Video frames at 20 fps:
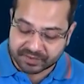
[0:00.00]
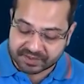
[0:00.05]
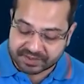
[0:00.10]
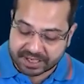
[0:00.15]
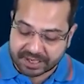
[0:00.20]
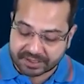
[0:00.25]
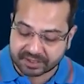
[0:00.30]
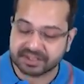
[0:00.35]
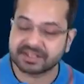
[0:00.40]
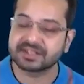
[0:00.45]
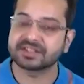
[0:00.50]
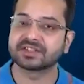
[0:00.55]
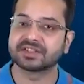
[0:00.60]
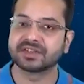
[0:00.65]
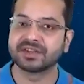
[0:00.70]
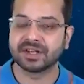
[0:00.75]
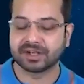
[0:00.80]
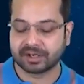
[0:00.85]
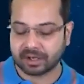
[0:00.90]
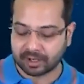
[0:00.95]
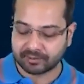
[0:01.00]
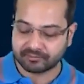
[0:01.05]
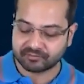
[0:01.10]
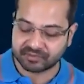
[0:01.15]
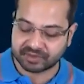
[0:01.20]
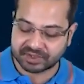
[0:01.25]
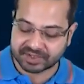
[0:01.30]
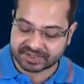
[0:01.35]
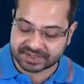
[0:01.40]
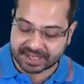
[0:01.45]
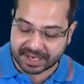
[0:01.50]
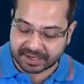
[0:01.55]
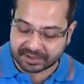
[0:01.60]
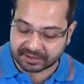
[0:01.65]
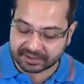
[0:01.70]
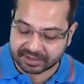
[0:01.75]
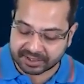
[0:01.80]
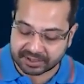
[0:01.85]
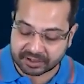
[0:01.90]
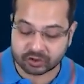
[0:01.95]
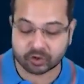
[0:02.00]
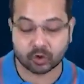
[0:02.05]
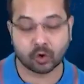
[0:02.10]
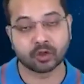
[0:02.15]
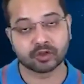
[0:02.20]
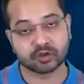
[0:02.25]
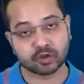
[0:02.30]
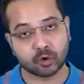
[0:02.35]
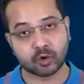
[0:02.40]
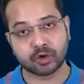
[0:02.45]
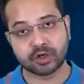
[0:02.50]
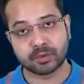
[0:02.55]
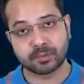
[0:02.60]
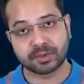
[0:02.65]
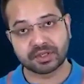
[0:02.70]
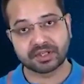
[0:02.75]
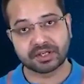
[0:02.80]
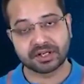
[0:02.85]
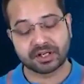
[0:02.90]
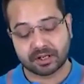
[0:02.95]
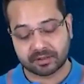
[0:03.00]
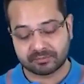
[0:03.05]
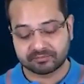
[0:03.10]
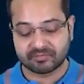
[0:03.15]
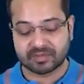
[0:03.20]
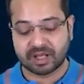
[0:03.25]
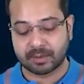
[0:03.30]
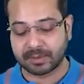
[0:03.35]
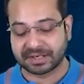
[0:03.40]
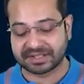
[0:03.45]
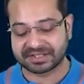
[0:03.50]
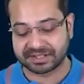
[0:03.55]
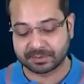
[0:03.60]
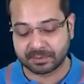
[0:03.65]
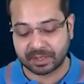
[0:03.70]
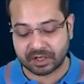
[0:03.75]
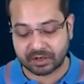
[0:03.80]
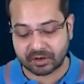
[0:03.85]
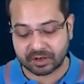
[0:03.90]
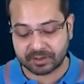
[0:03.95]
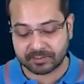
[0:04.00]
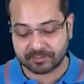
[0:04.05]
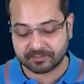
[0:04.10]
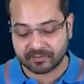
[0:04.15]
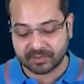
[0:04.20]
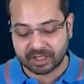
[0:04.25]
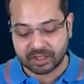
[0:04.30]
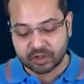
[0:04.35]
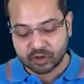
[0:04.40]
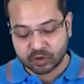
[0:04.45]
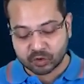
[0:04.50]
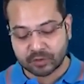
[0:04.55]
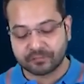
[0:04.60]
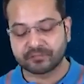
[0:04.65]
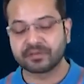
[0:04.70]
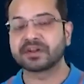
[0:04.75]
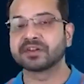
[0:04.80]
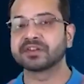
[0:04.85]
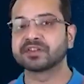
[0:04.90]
if this angle is theta, this angle is also going to be theta by symmetry. So if we